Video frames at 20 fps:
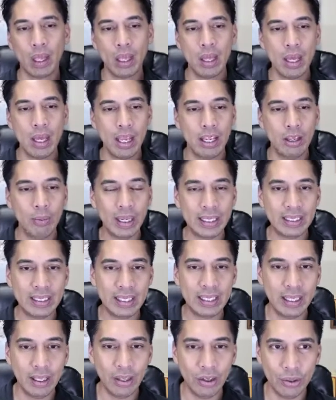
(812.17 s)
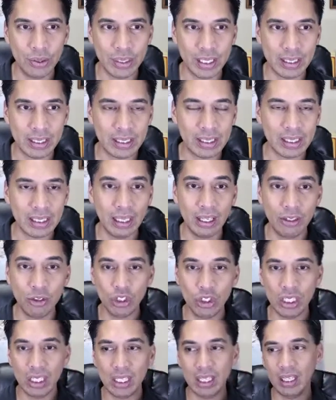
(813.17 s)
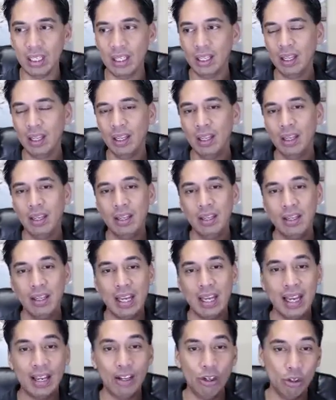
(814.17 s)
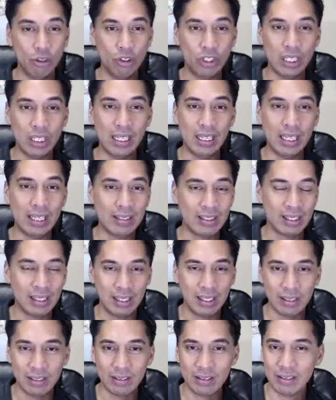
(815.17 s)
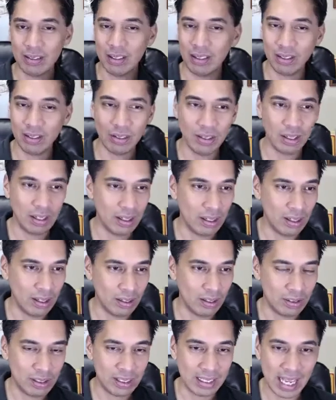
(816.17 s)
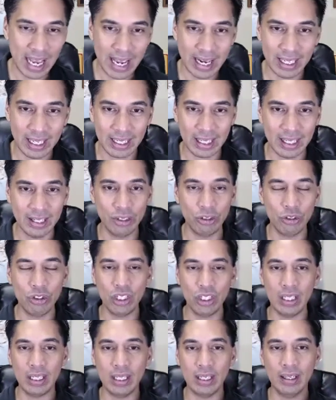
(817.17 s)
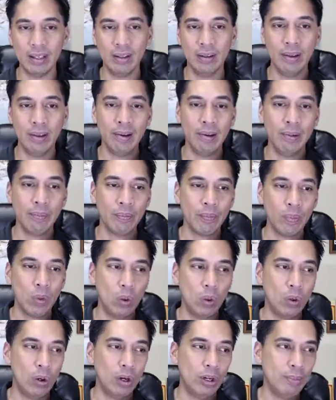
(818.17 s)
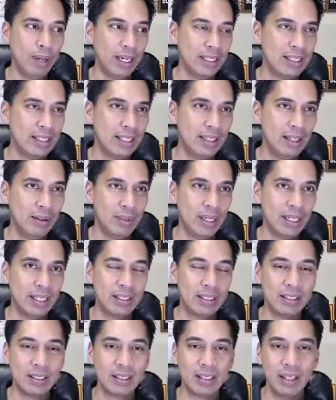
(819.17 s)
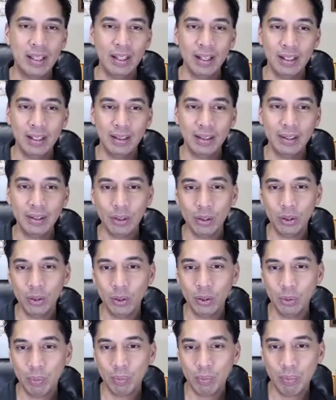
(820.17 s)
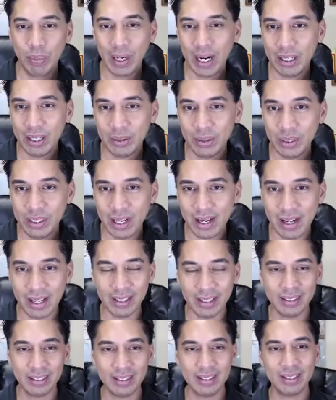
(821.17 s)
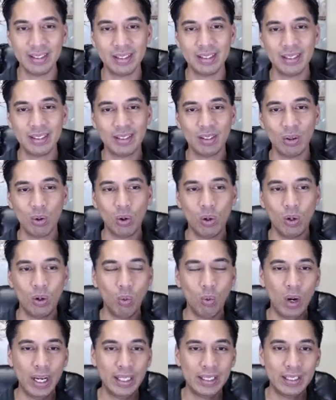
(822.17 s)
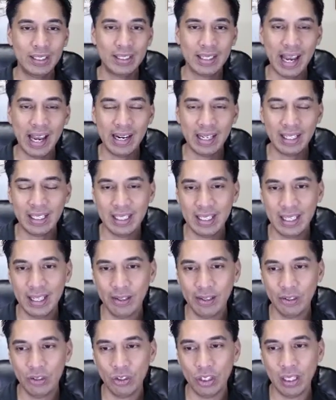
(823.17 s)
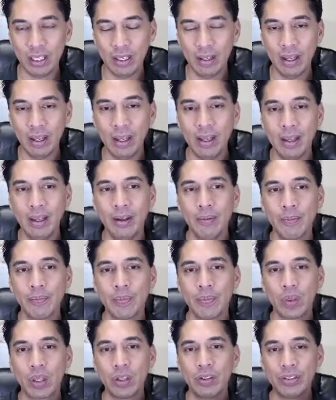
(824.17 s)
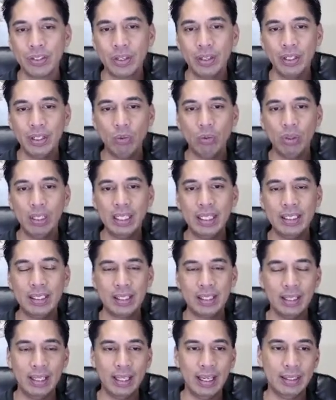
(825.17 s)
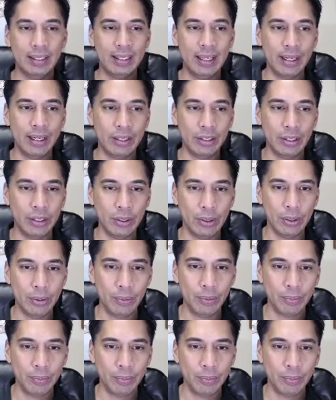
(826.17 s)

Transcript: You might see those as sludgy energy, static energy, or you might see them as little brown dots or white staticky energy. Just go ahead and release and let that go.